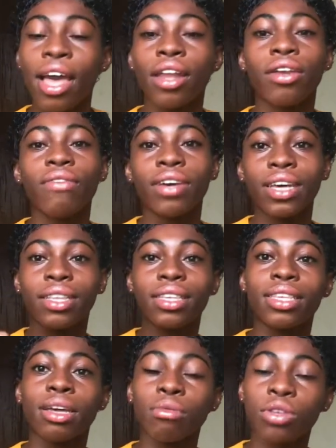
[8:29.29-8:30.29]
don't forget to
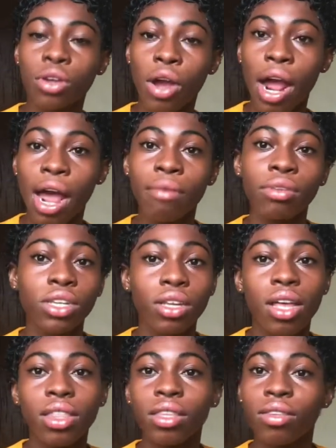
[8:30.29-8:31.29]
subscribe
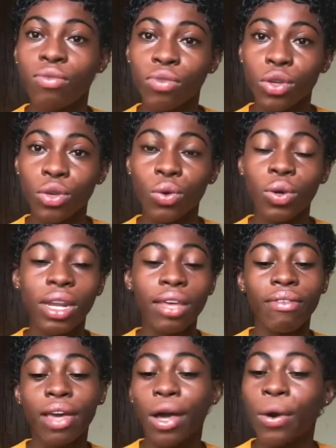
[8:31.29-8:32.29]
share this video
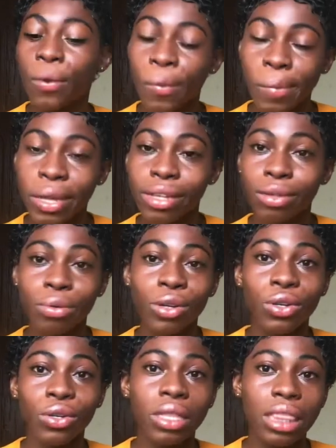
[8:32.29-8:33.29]
leave a comment what
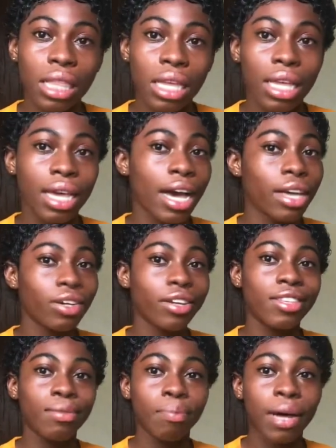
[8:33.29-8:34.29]
do you think are you going
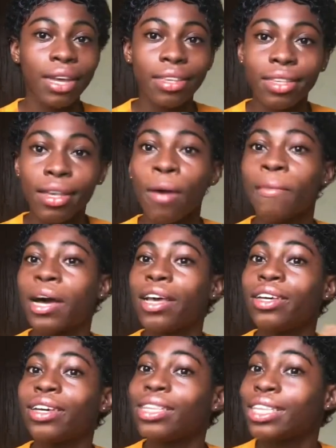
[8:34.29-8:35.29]
to buy some are you
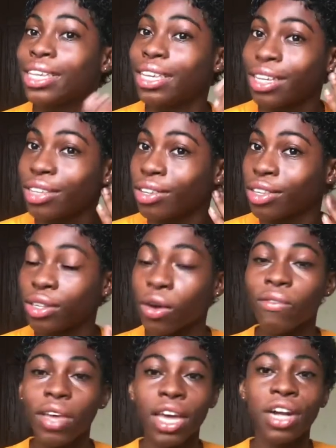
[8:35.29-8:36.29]
going to get
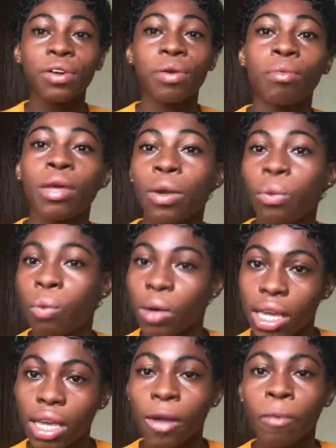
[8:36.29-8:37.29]
yourself a caribbean
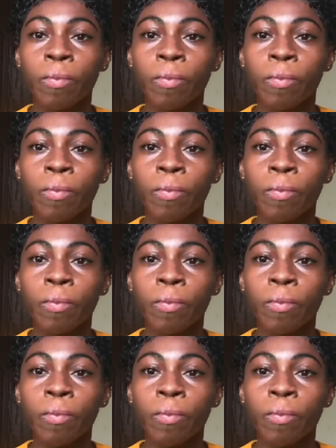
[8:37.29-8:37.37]
wig